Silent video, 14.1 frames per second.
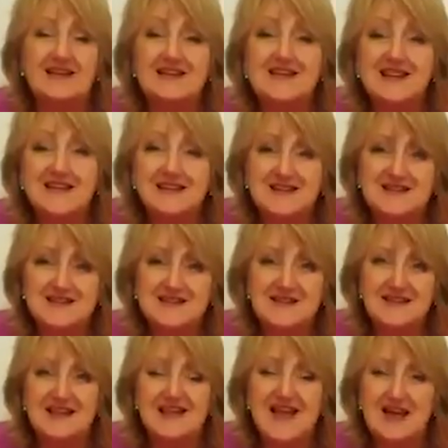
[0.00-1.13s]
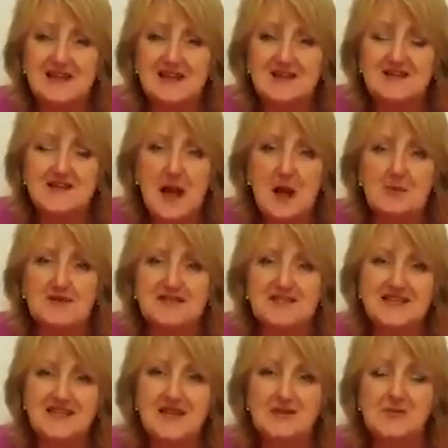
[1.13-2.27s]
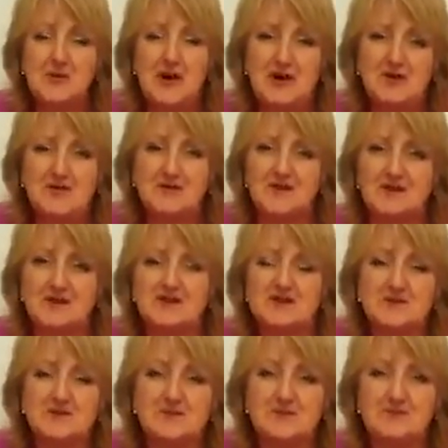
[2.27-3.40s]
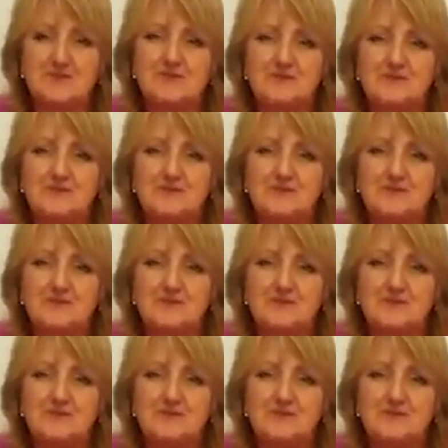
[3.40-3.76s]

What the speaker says: but at least he had his cup of tea and breakfast.